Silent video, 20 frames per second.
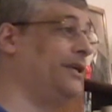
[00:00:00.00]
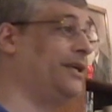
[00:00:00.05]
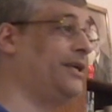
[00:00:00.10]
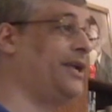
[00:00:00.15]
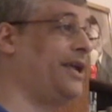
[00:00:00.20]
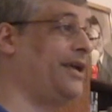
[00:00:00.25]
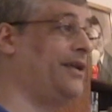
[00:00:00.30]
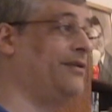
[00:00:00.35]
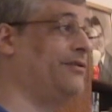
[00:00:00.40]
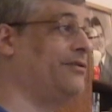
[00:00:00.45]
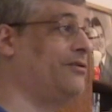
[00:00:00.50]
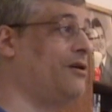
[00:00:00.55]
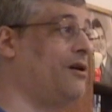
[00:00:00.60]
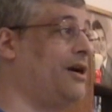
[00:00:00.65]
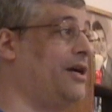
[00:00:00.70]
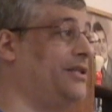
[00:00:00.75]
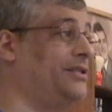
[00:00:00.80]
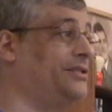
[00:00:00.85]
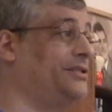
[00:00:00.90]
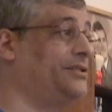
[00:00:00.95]
it can
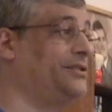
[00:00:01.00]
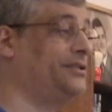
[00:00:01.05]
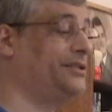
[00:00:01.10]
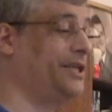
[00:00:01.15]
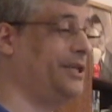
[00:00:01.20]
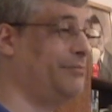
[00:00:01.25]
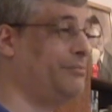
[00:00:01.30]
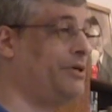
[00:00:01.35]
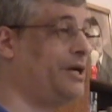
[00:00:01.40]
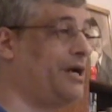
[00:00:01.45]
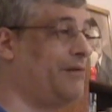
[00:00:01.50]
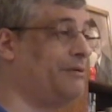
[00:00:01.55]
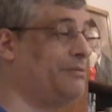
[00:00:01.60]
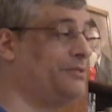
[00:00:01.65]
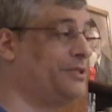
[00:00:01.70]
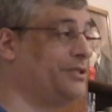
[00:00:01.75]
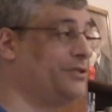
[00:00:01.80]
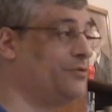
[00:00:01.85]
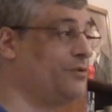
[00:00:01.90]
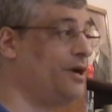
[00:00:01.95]
cause skin
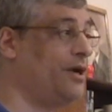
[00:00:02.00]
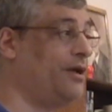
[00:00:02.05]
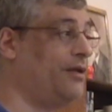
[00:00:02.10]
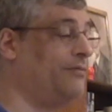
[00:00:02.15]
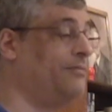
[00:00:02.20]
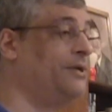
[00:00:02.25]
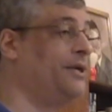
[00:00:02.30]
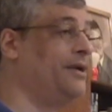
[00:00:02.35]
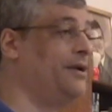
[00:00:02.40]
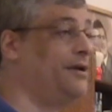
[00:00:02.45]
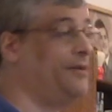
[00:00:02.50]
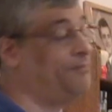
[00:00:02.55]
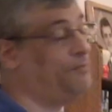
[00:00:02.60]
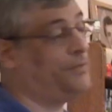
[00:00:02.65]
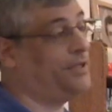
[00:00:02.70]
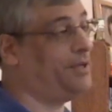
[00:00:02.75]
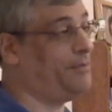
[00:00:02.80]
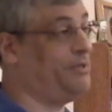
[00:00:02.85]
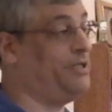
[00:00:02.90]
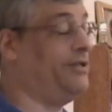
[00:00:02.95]
problems as well.
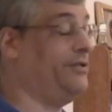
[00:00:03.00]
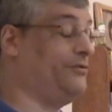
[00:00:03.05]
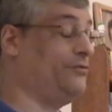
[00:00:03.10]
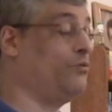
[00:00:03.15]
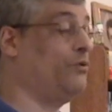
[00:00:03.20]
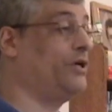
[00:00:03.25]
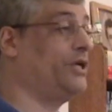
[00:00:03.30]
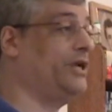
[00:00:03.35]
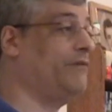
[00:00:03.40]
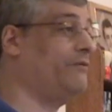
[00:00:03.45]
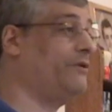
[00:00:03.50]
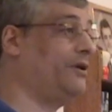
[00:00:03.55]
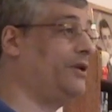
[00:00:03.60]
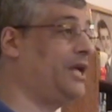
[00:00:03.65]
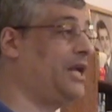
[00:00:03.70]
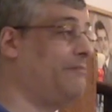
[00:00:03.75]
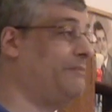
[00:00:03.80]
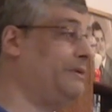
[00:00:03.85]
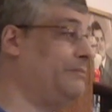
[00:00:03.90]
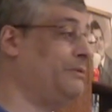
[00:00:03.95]
I mean, it's working for a
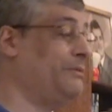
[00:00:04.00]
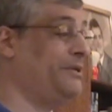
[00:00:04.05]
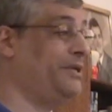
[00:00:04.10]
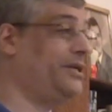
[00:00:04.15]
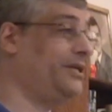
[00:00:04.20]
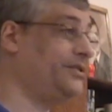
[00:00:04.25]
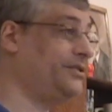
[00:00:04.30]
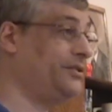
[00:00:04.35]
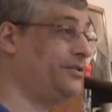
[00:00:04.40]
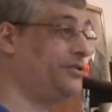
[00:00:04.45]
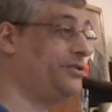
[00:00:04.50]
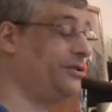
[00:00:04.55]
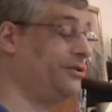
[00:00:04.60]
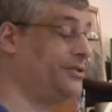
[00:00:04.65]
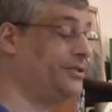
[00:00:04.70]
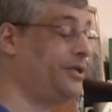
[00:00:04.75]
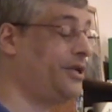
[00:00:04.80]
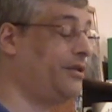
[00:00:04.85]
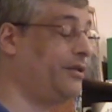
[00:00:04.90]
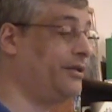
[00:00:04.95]
lot of people because they're still
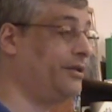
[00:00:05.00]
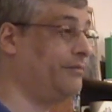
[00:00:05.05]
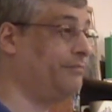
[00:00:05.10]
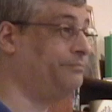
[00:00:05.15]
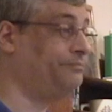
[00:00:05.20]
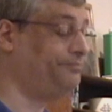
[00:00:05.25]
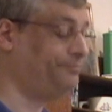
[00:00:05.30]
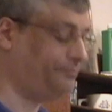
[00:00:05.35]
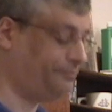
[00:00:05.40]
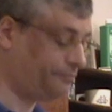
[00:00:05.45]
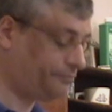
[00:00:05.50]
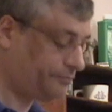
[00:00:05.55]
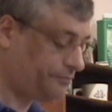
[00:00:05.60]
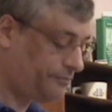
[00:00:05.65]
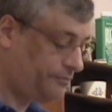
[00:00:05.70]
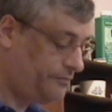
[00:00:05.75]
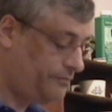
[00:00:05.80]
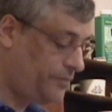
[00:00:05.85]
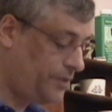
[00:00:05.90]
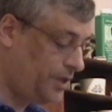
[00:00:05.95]
selling them.
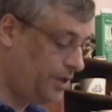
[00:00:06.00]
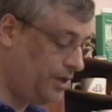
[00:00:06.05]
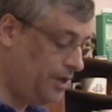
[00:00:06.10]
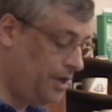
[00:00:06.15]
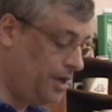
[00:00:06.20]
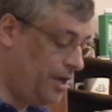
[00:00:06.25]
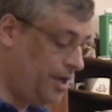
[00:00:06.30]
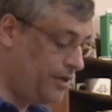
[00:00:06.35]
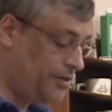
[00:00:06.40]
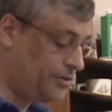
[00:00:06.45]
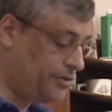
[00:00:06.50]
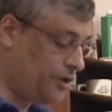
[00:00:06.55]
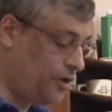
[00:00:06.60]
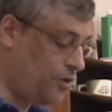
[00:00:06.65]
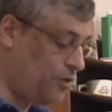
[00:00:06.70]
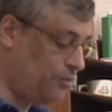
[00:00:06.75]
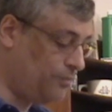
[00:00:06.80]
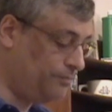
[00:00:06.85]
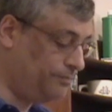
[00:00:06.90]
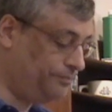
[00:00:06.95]

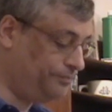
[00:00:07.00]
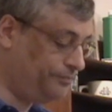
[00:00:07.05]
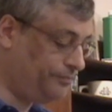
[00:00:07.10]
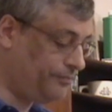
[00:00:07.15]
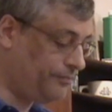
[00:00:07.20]
So